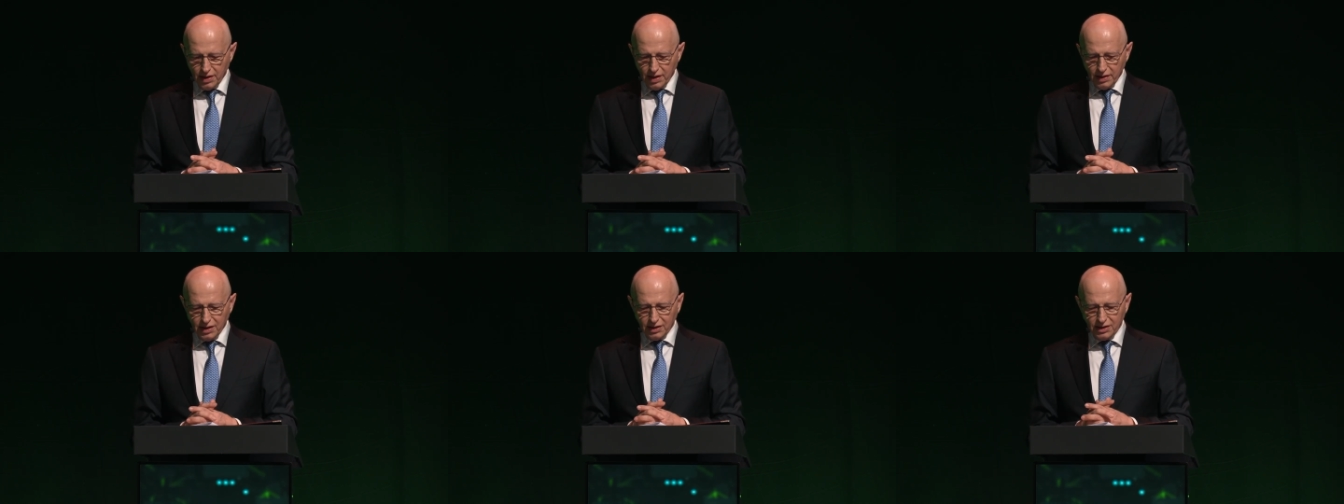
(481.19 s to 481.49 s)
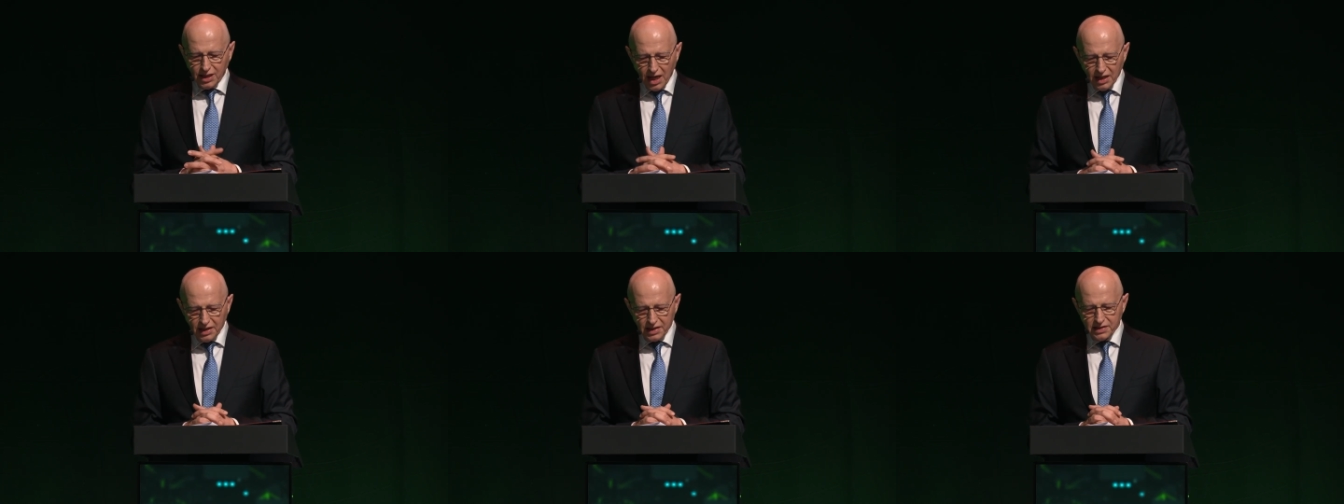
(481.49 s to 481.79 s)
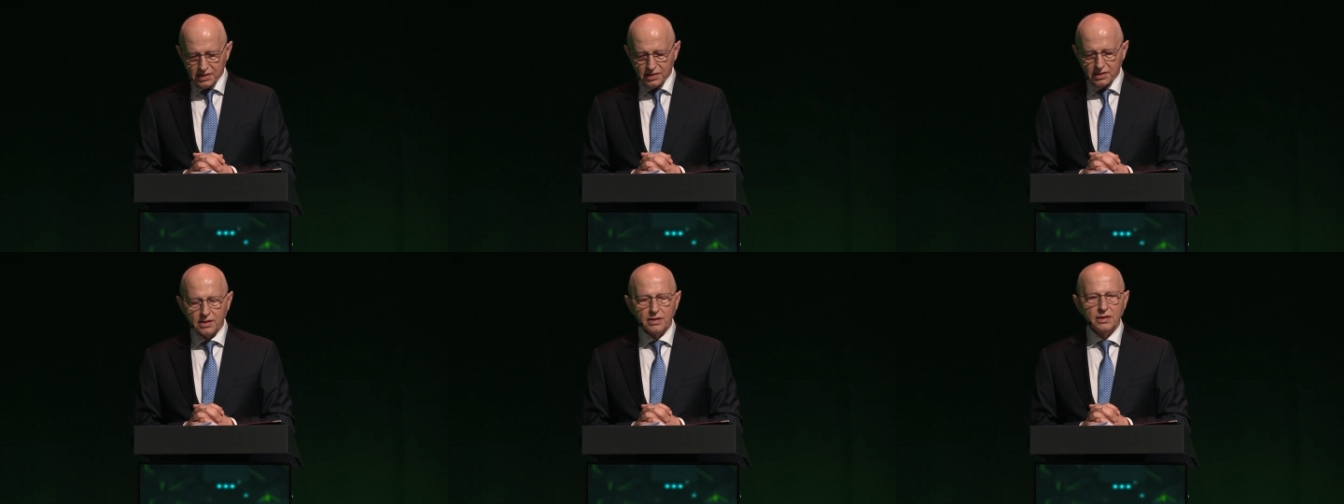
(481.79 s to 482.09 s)
the
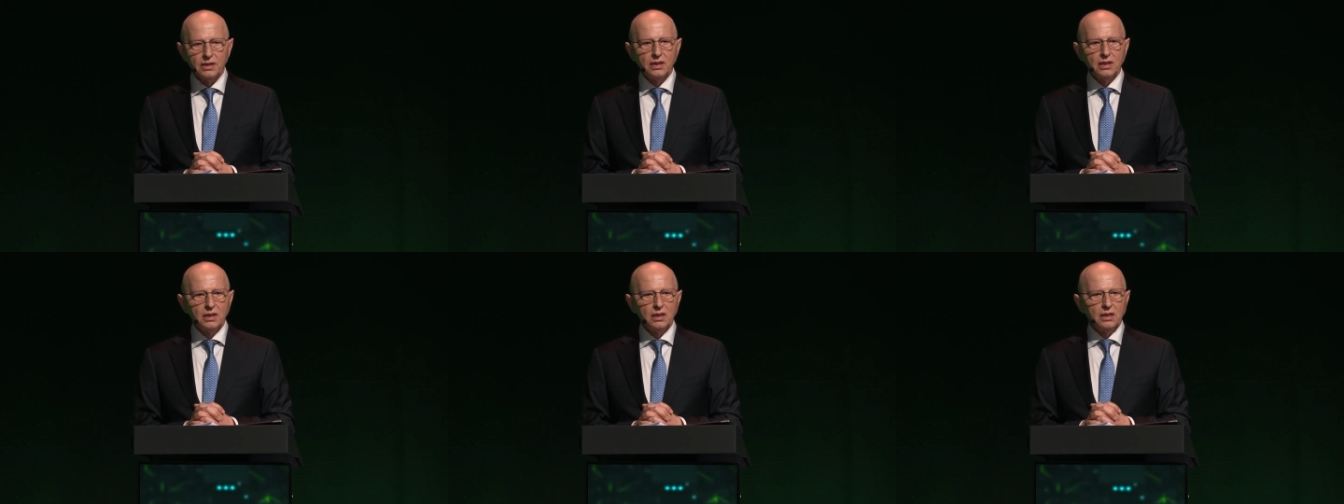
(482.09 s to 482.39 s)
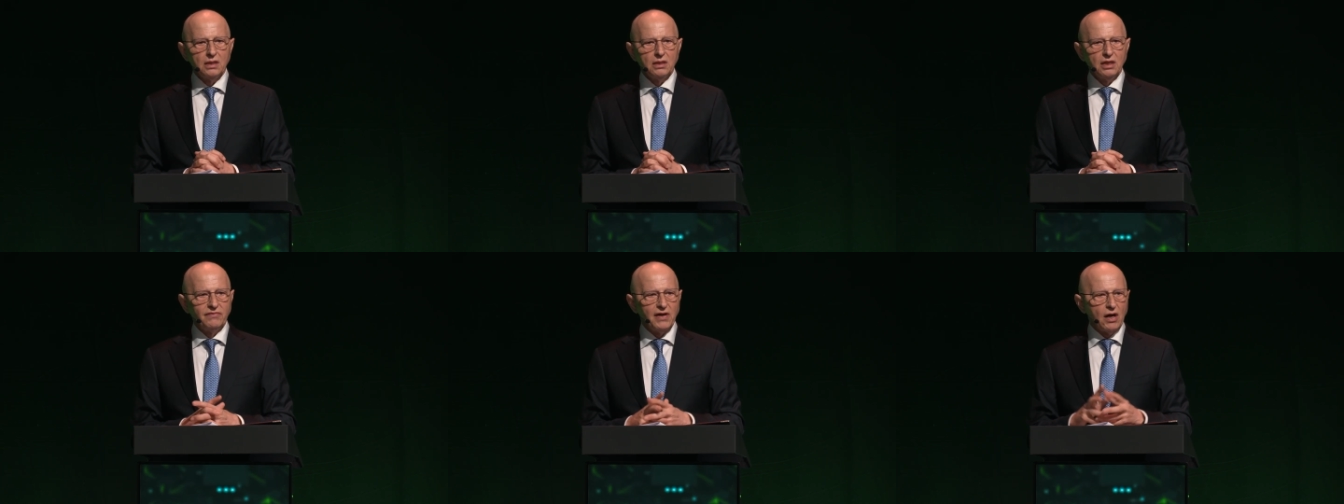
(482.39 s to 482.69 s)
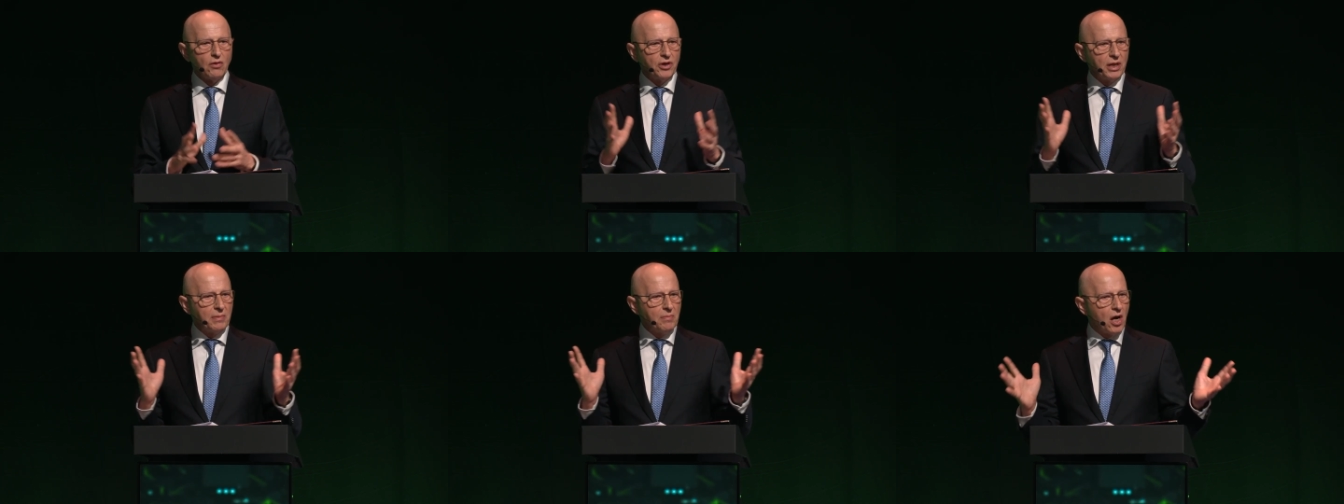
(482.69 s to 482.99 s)
talents of
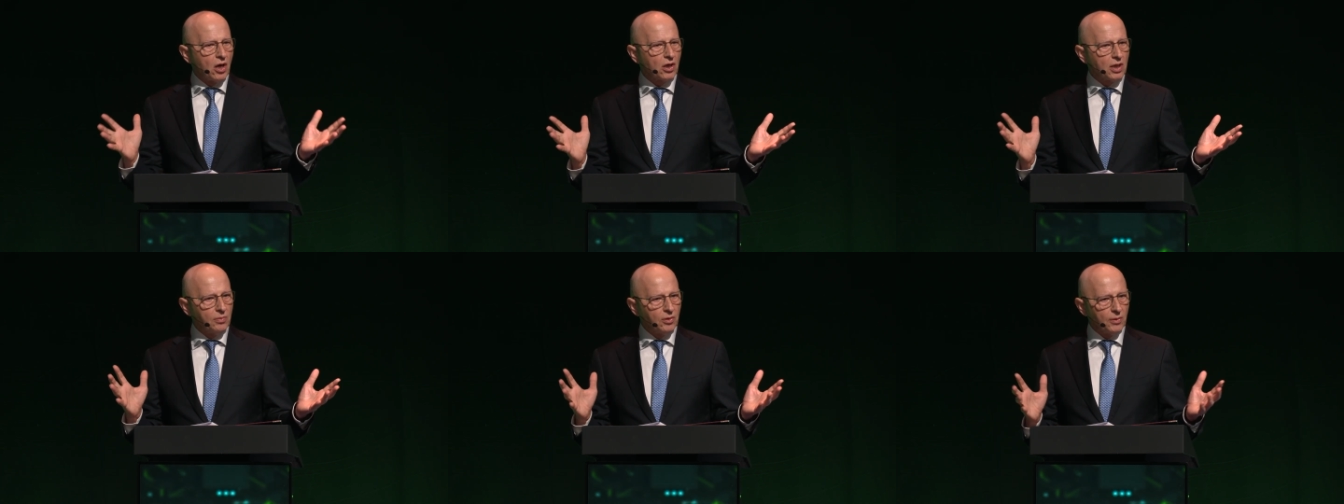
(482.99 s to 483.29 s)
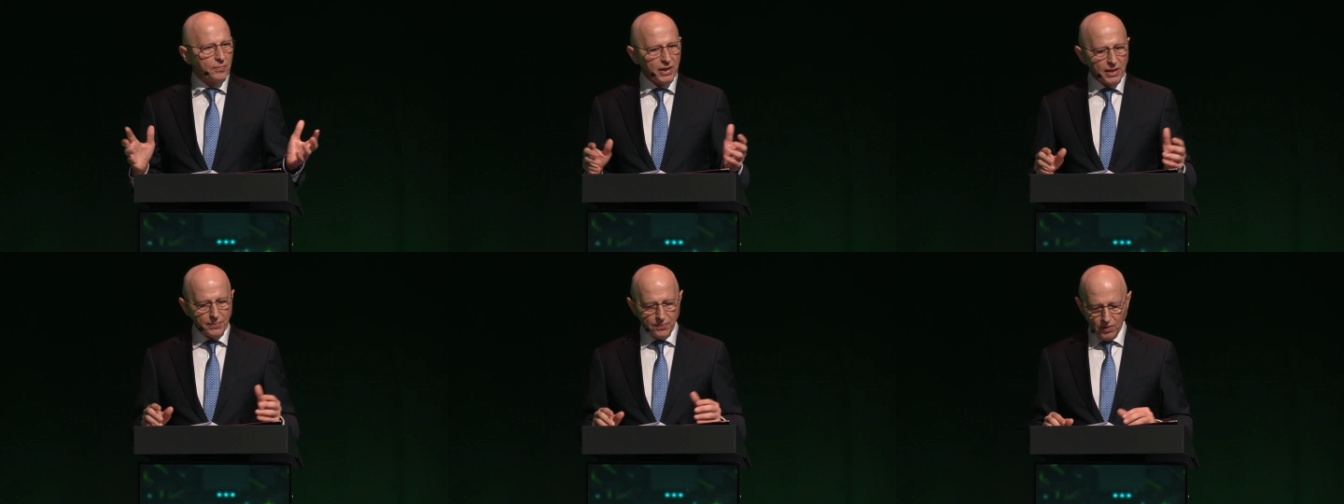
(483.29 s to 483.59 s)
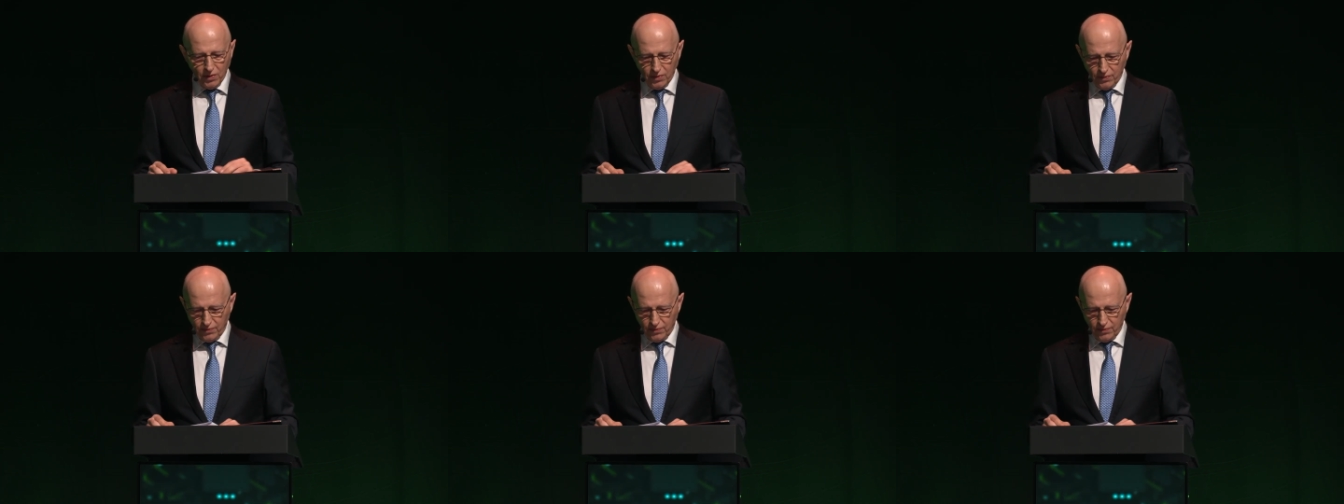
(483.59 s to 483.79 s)
our remarkable people,